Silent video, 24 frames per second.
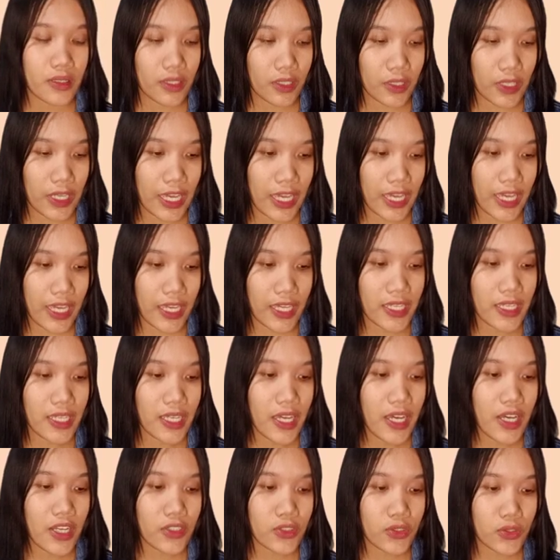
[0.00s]
okay,
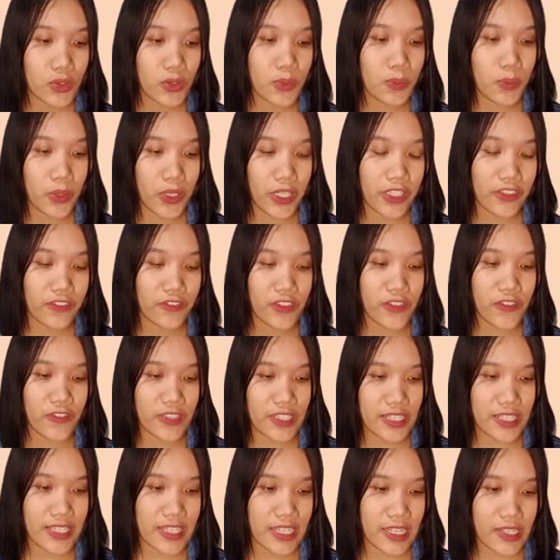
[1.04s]

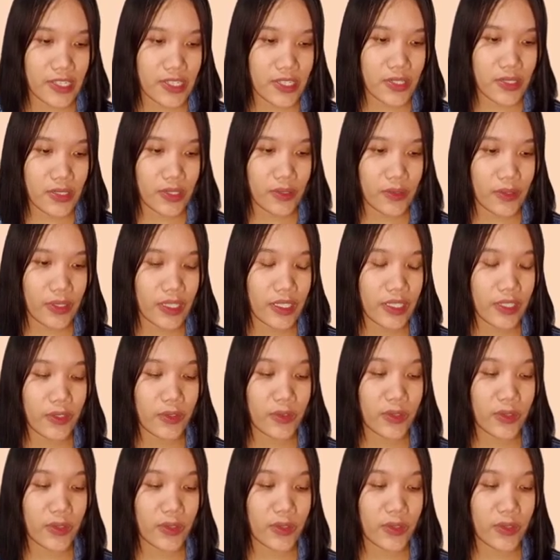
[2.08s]
2.56.